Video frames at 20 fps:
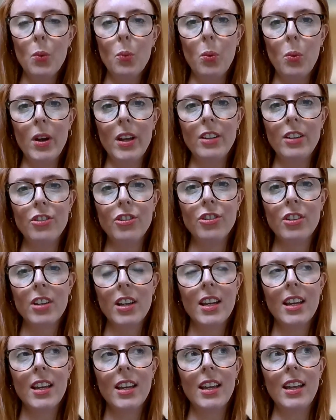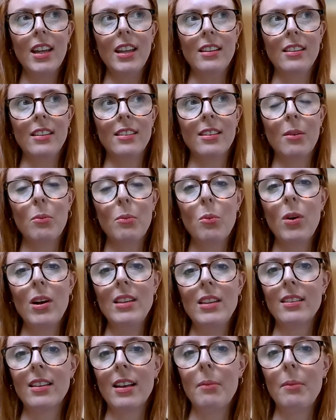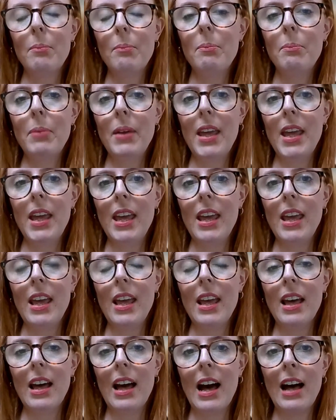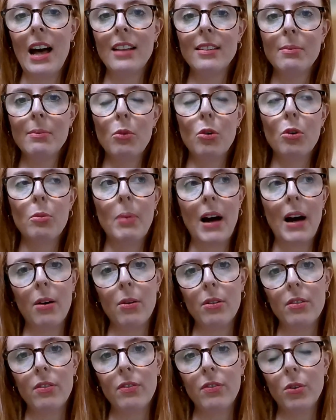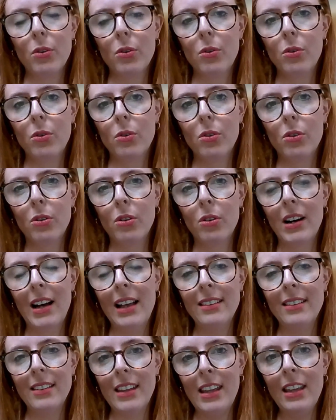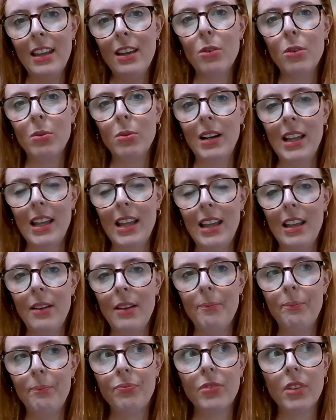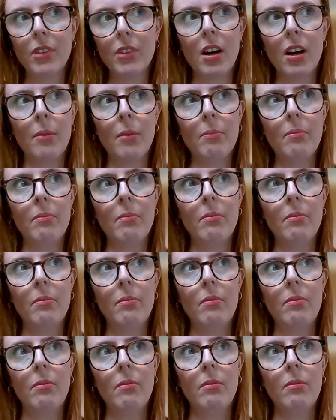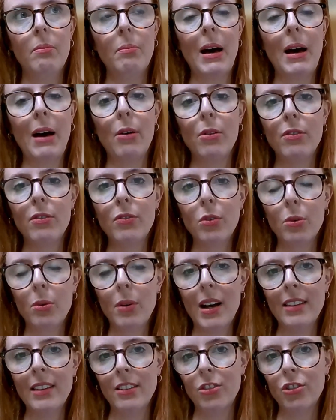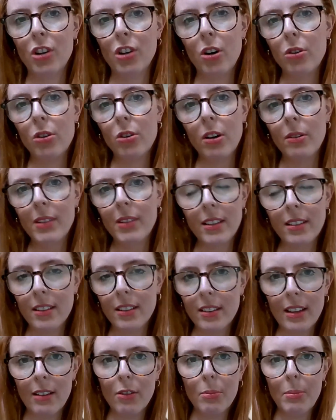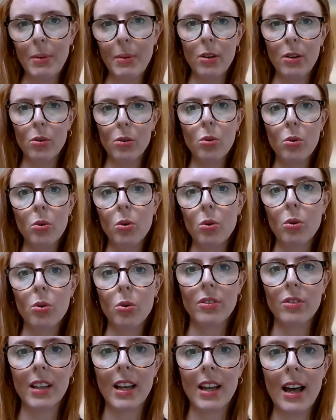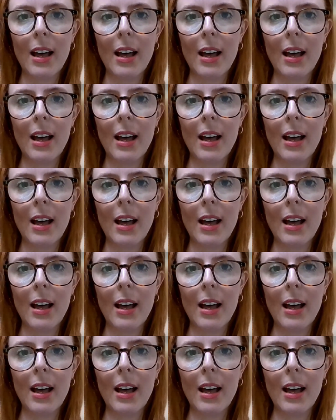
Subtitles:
which in some ways can be as more powerful or as equally powerful as a child going to therapy or to